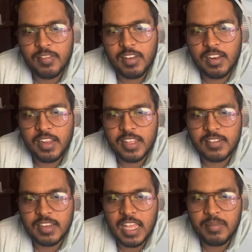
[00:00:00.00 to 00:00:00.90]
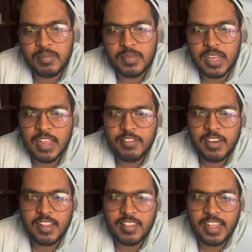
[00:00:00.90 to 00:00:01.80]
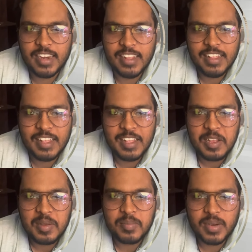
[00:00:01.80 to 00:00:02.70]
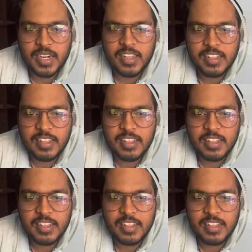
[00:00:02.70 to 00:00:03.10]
will time will decide. But